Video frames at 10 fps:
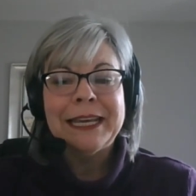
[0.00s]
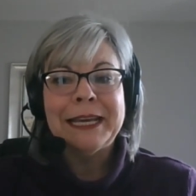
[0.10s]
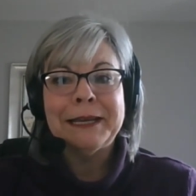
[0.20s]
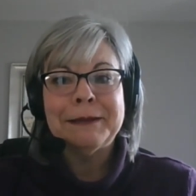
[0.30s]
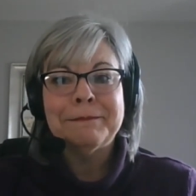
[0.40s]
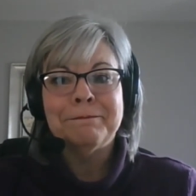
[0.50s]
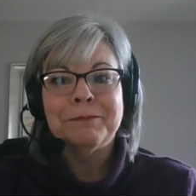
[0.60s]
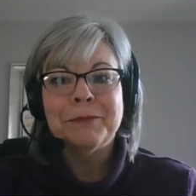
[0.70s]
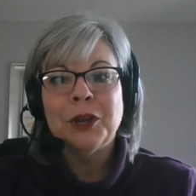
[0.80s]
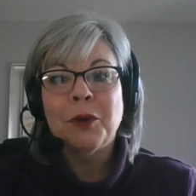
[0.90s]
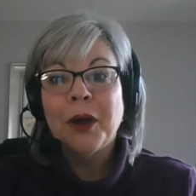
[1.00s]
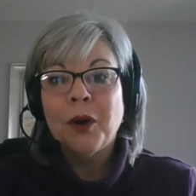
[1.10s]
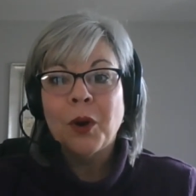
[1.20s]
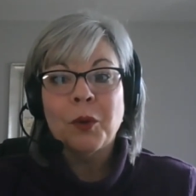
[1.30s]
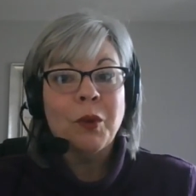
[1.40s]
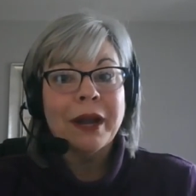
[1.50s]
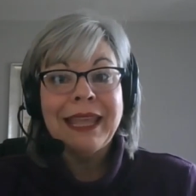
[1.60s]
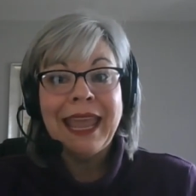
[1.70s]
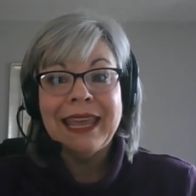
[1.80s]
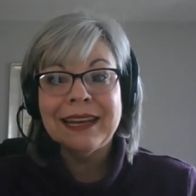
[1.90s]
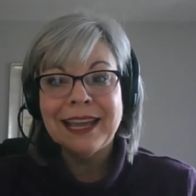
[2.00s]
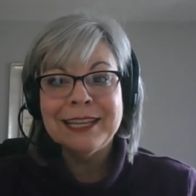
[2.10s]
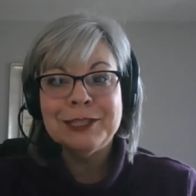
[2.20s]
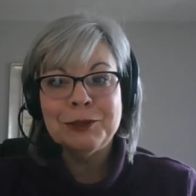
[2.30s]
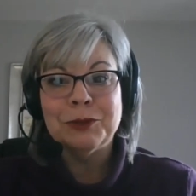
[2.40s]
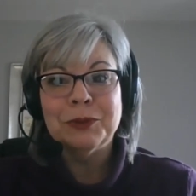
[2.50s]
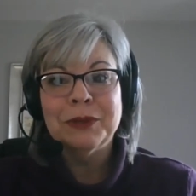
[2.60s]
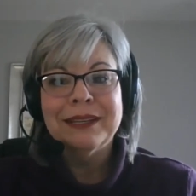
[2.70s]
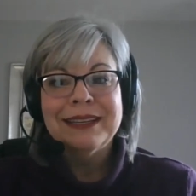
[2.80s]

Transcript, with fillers: Um, you know, or what can I do